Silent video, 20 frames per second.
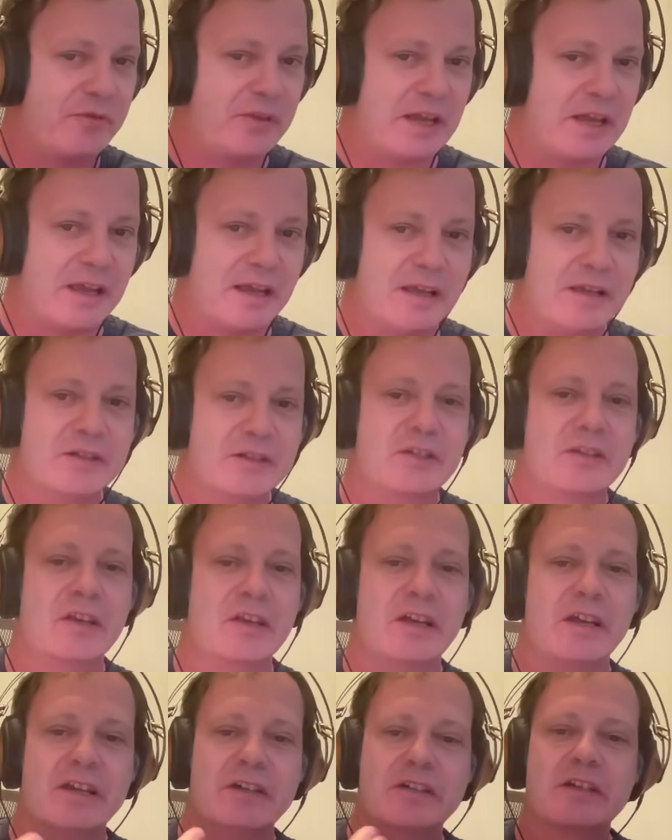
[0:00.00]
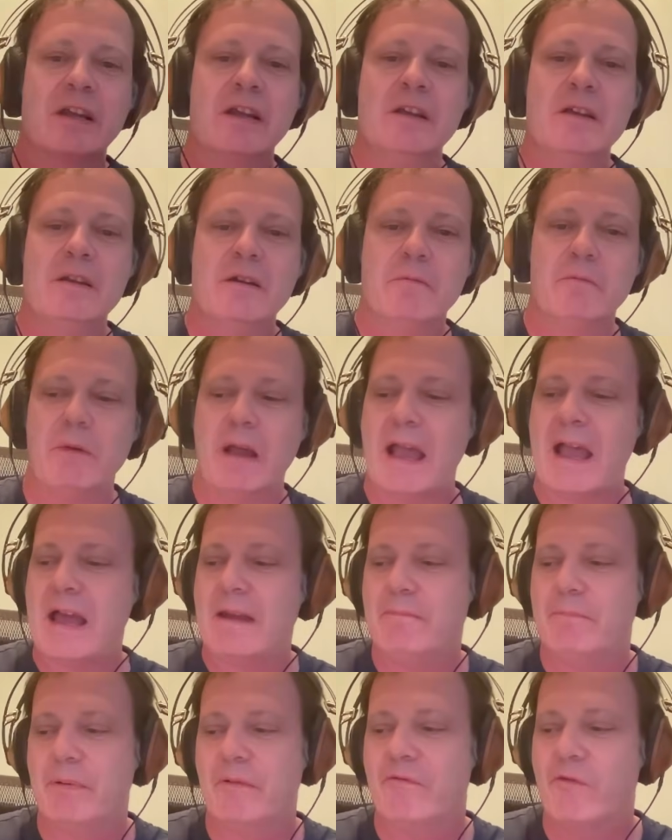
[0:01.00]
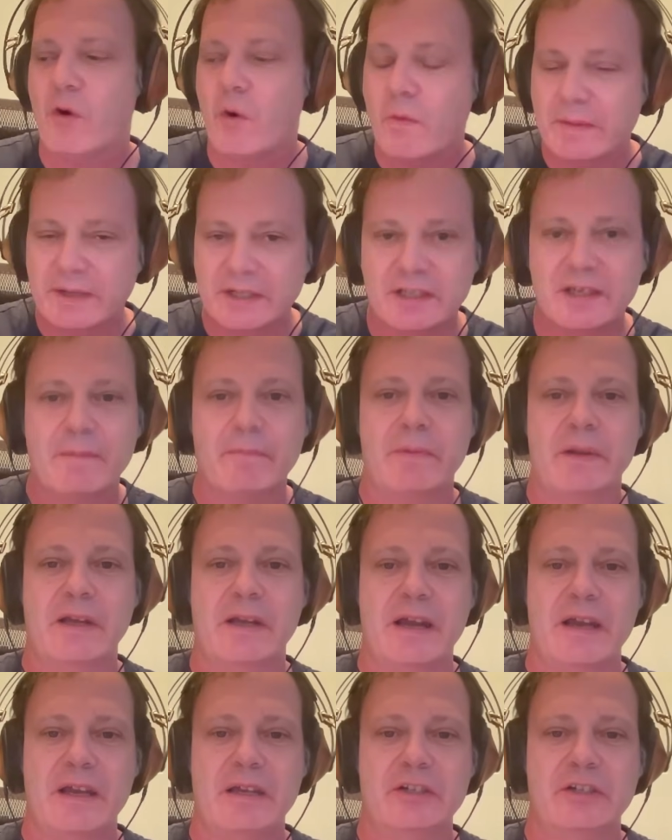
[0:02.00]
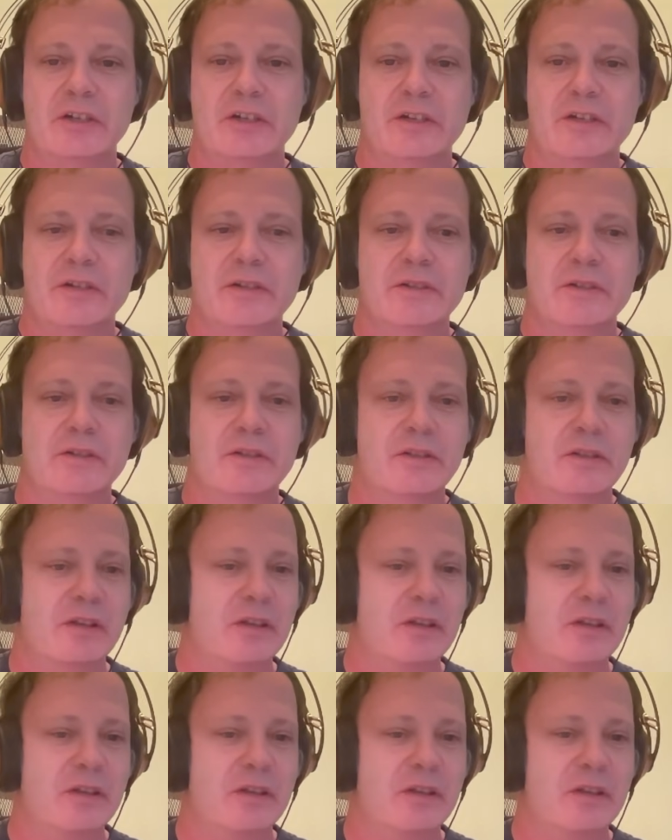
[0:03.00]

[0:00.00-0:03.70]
things that had performance implications